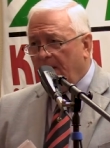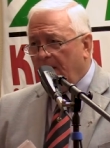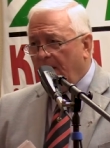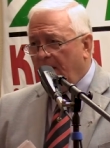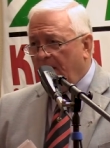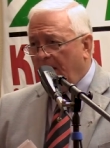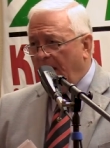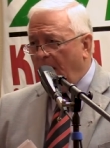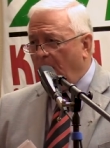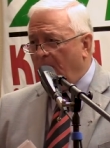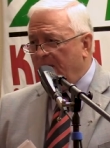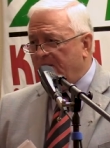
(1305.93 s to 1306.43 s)

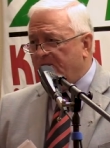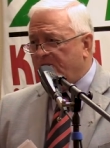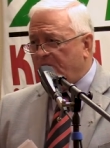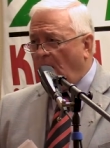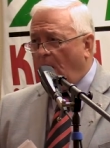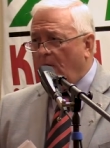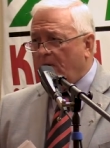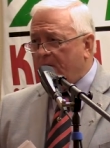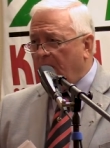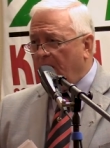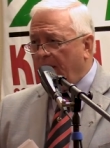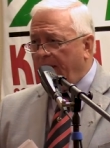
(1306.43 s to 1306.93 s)
It was
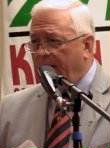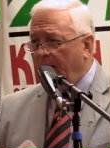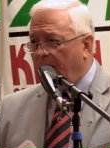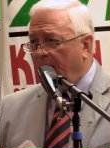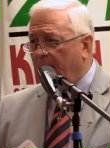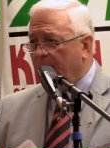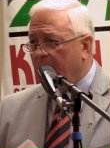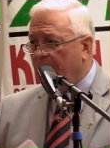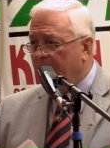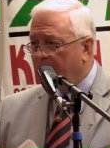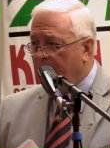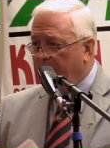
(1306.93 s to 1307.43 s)
so
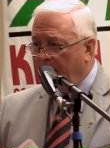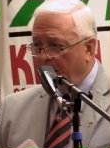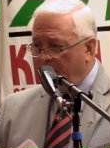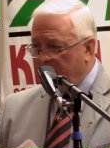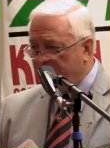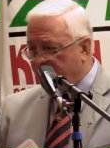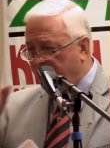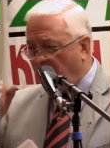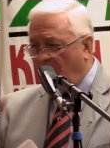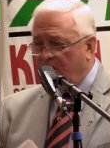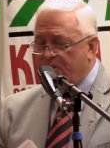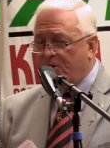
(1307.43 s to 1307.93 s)
clear. It
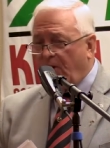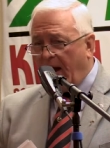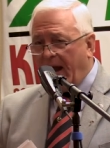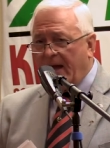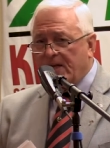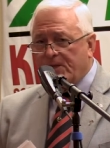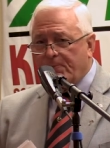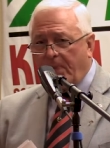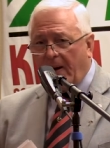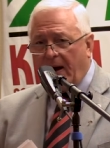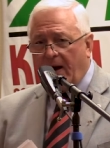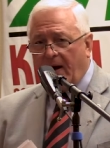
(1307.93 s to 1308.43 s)
was so
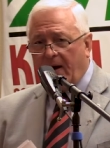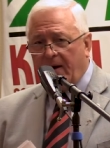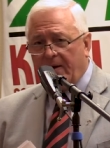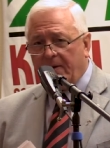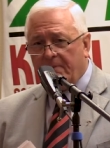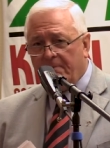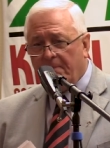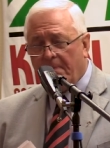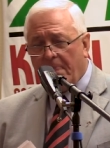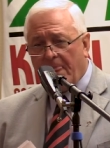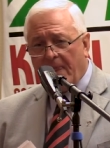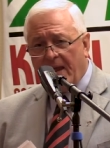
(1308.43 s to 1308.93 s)
transparent.
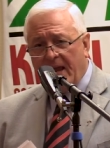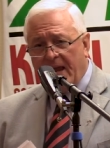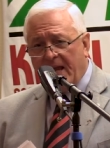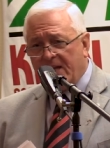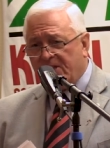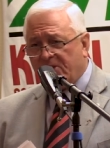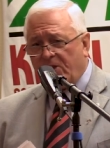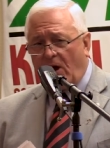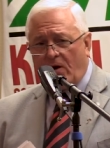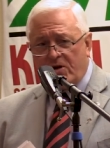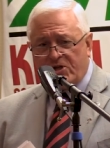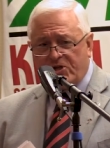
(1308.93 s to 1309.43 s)
It
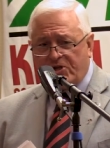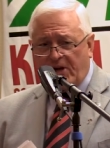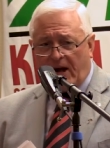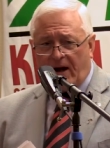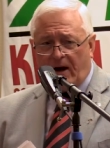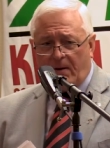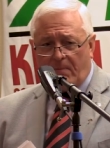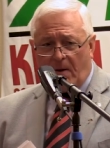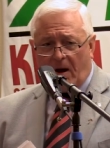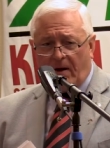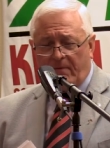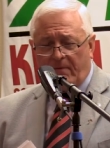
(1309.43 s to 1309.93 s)
so shared our